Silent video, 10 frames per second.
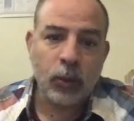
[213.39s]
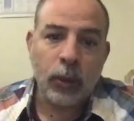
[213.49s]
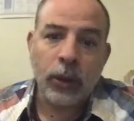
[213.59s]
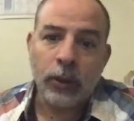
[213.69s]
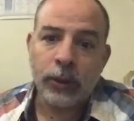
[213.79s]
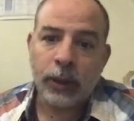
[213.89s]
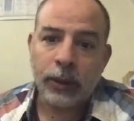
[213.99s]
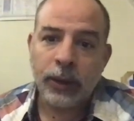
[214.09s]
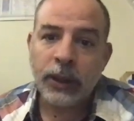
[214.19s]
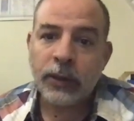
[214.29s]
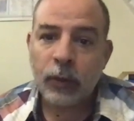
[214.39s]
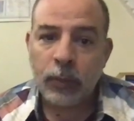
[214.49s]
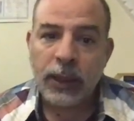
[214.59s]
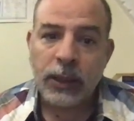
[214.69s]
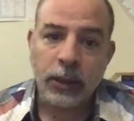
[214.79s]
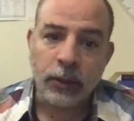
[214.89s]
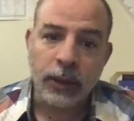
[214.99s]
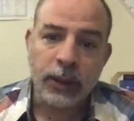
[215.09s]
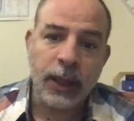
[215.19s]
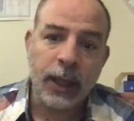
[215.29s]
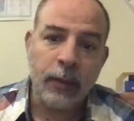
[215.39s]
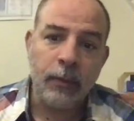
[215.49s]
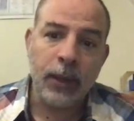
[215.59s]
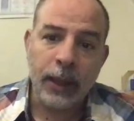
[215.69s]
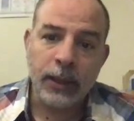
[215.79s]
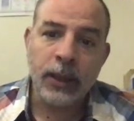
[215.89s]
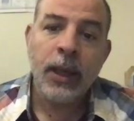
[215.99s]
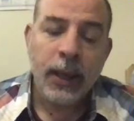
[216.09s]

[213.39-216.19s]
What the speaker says: we know that this formation is taking place